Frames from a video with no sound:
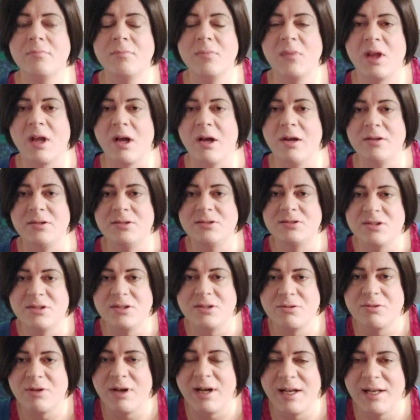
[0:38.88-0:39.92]
going to the
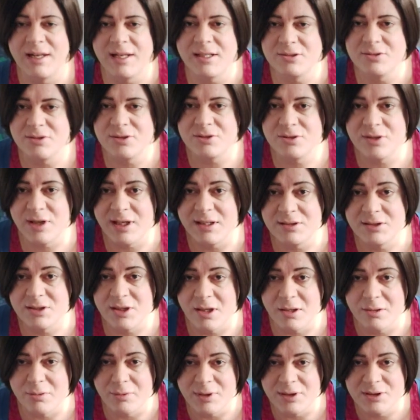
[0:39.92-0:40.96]
Great Electric Train
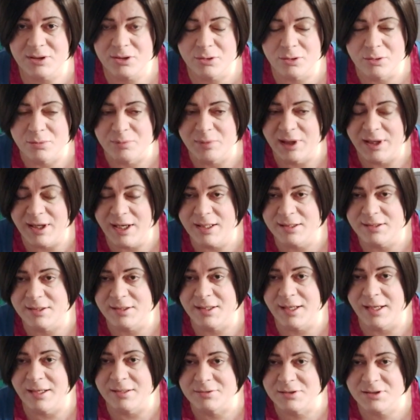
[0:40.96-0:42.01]
Show, which Hornby had
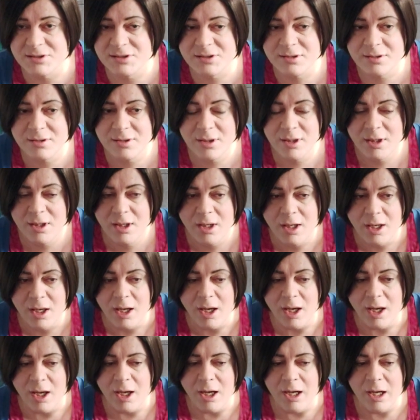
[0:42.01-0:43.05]
announced.
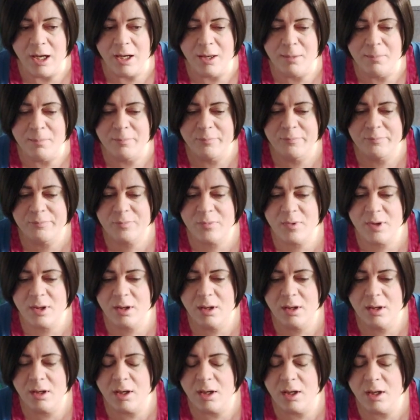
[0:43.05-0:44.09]

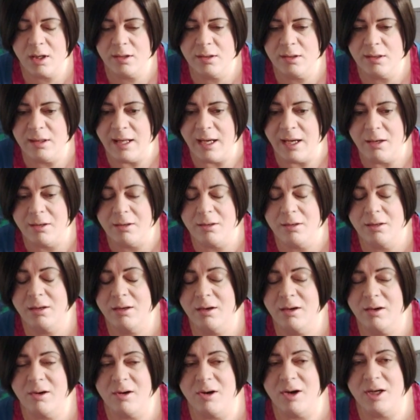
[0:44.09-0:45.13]
Now,
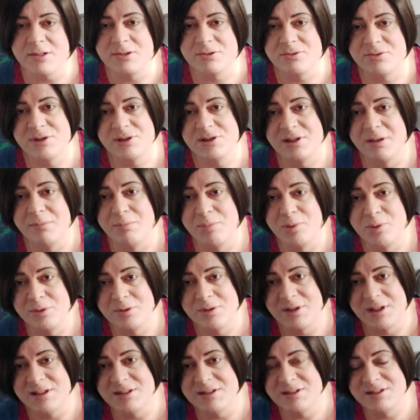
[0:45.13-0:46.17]
I'd originally
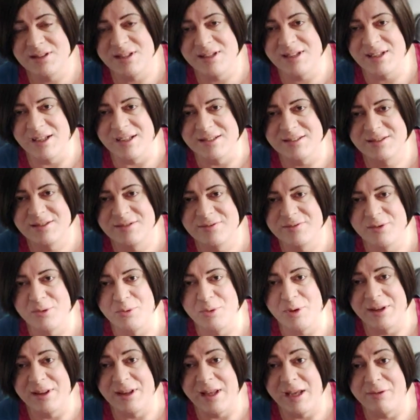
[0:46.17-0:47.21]
bought these tickets for
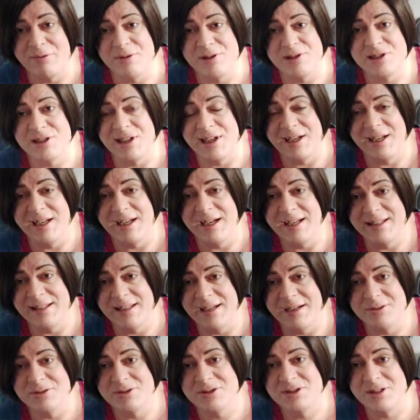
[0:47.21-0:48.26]
when they originally
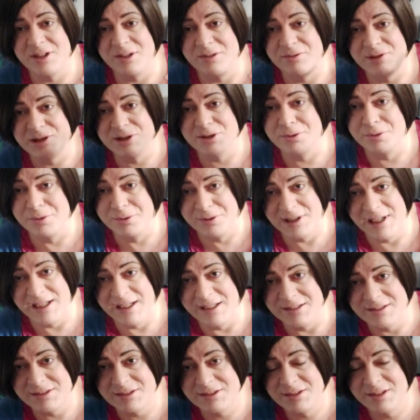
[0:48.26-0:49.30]
announced the original
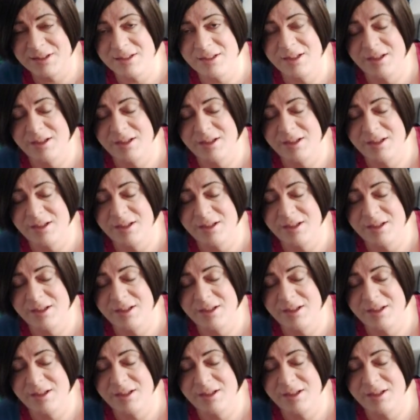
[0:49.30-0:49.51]
dates.